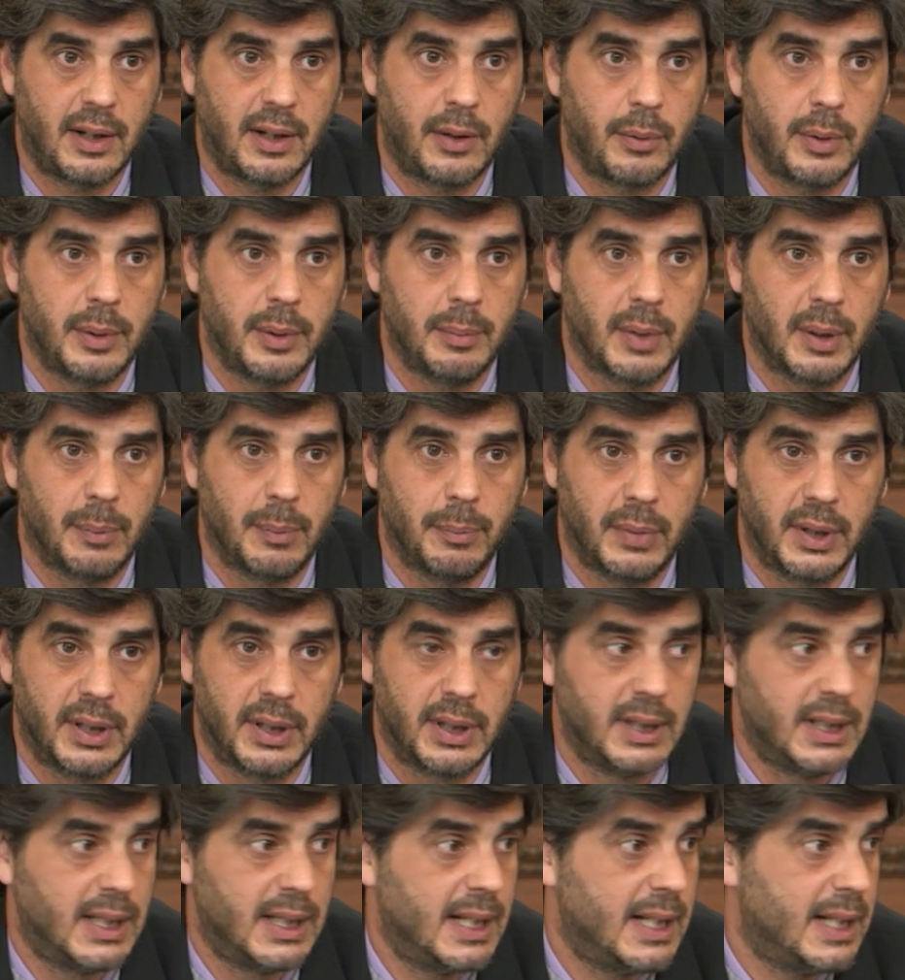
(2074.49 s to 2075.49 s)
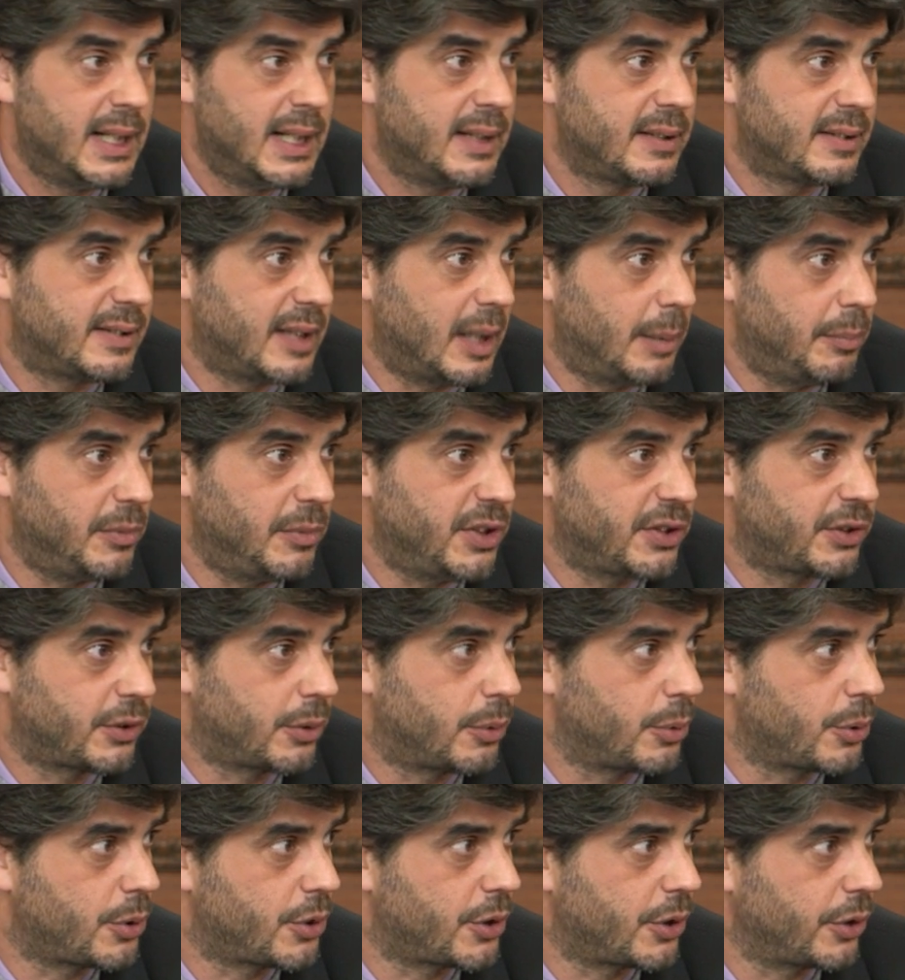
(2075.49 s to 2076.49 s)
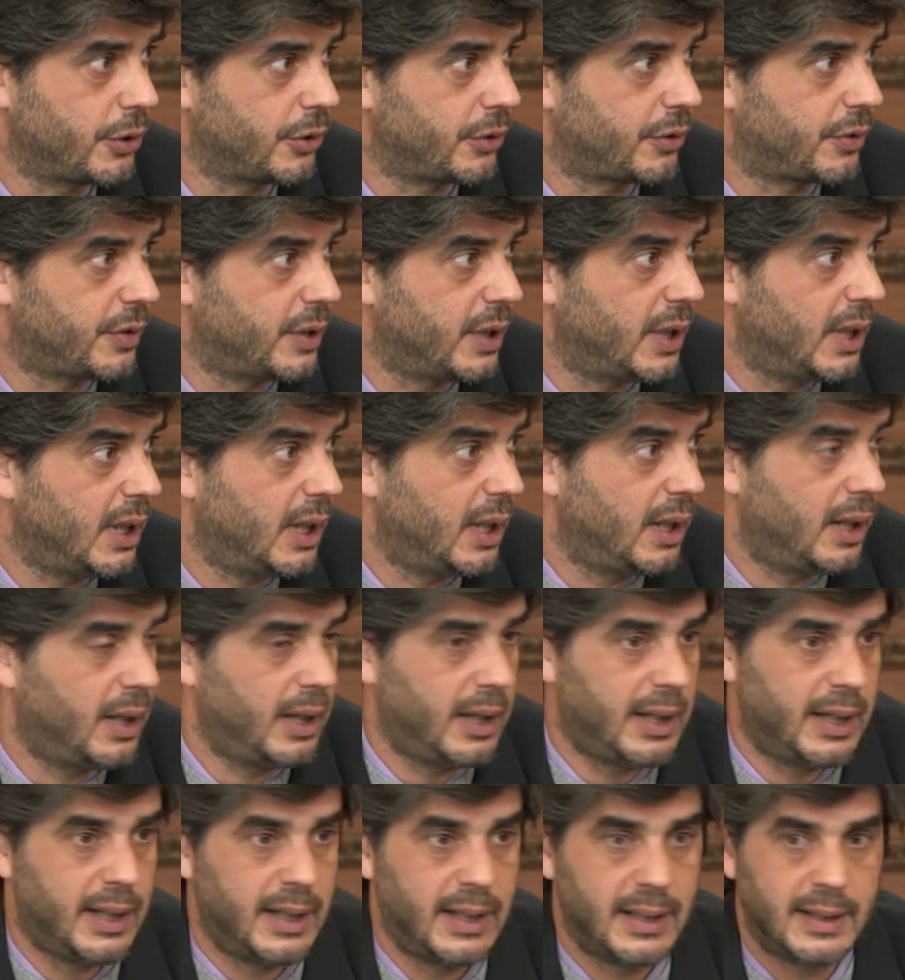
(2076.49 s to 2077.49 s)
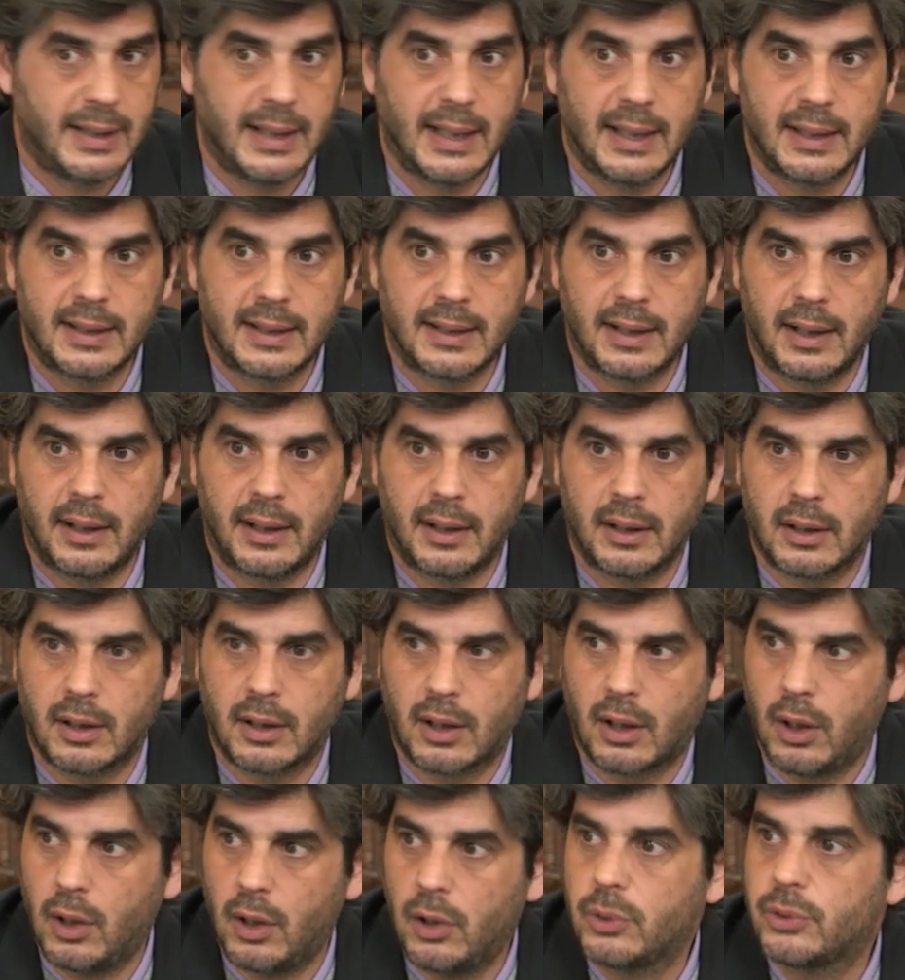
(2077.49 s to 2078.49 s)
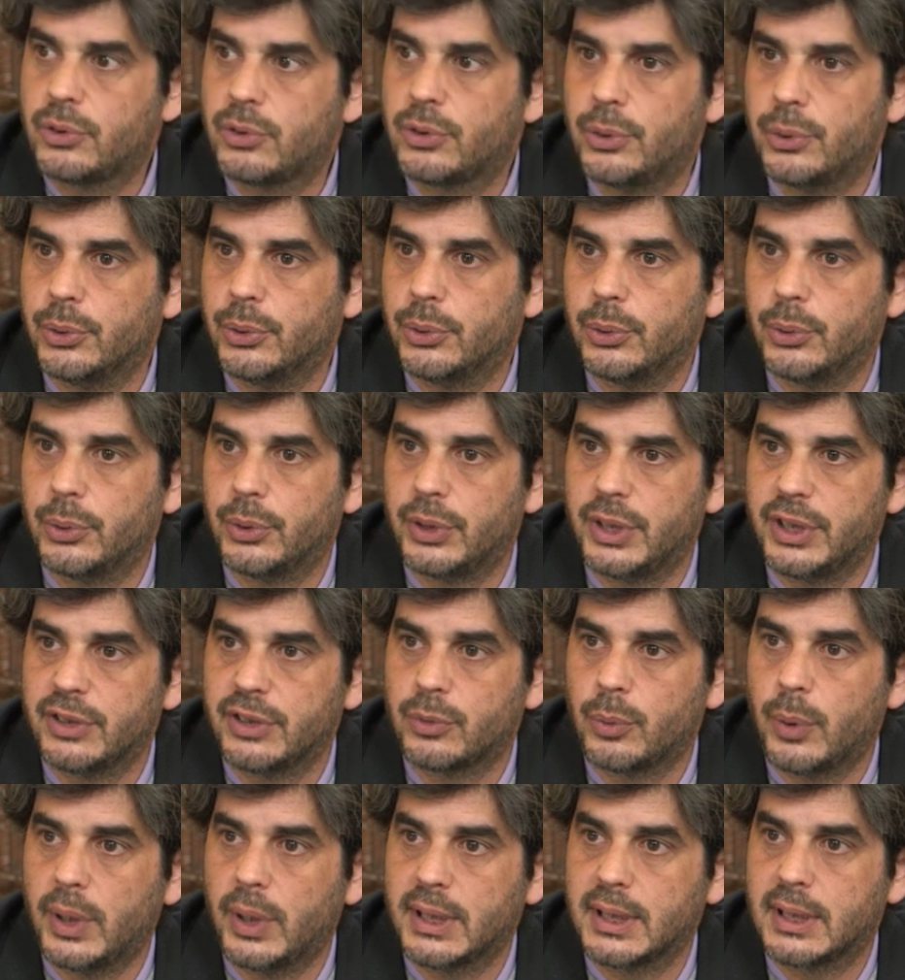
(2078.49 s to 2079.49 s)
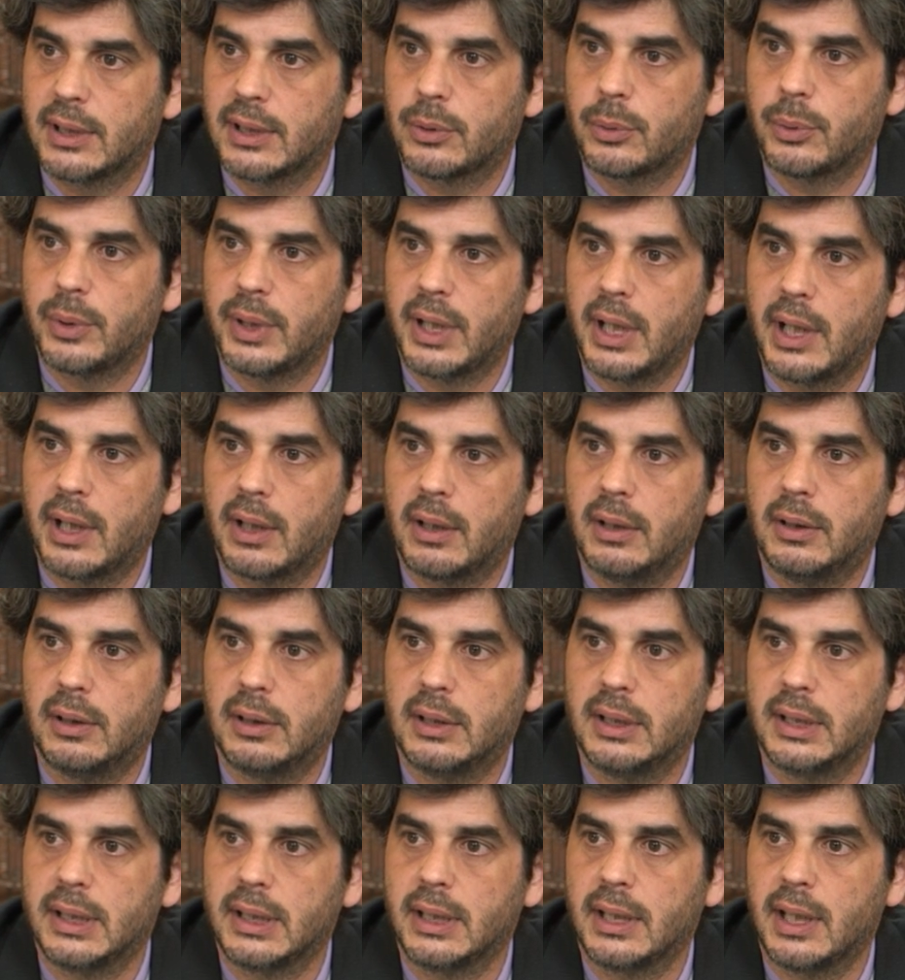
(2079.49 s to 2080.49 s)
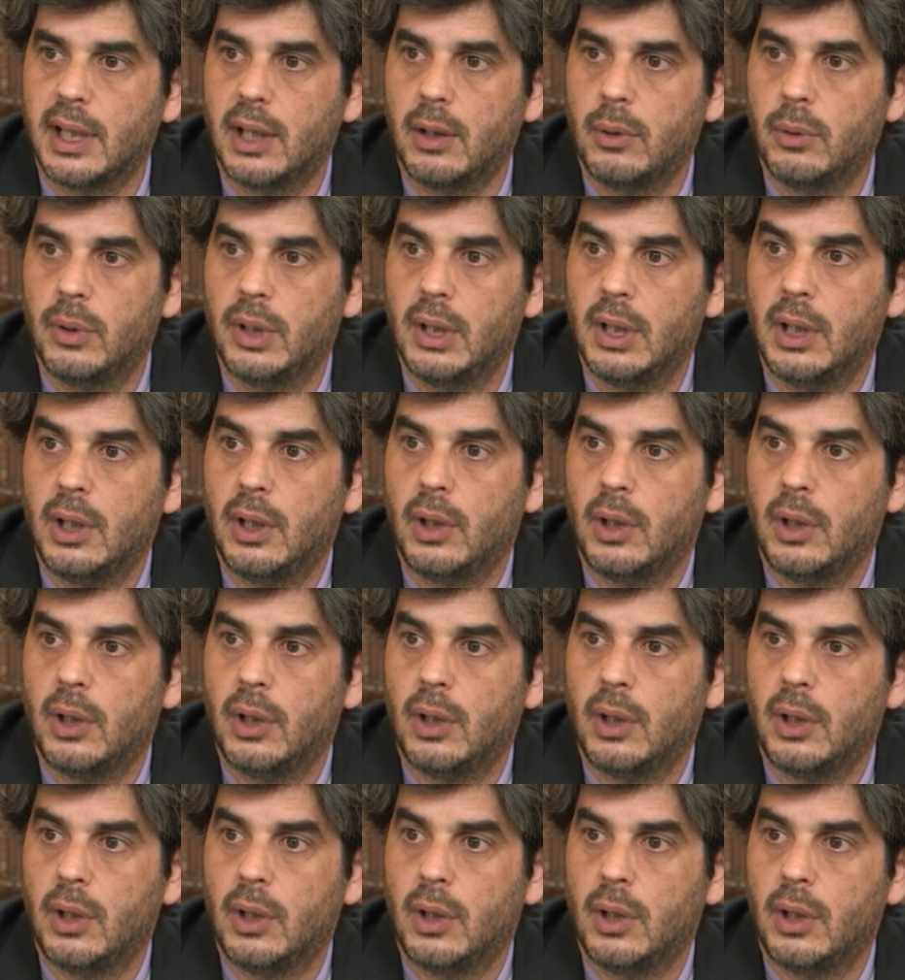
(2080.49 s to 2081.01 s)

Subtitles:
I remember some discussions that are close to this one that we are holding now,